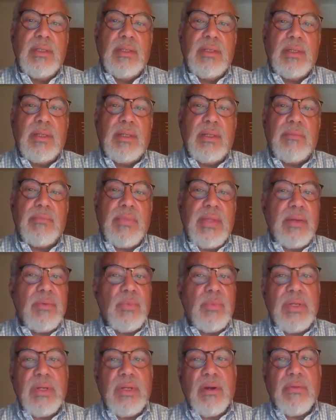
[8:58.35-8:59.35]
Um, that
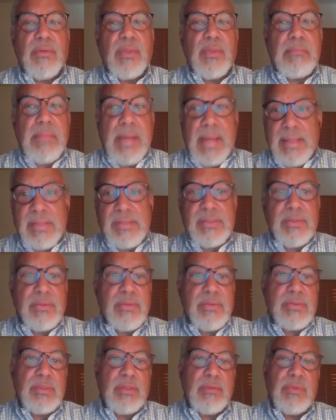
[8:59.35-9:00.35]
we are the
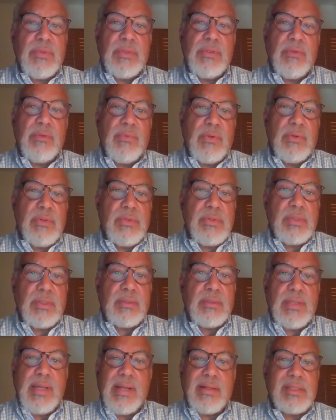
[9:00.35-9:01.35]
masters of the universe
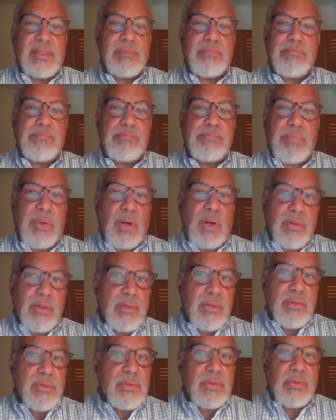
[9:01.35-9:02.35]
and not its
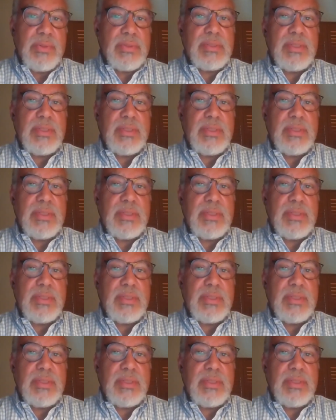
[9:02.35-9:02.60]
partners or its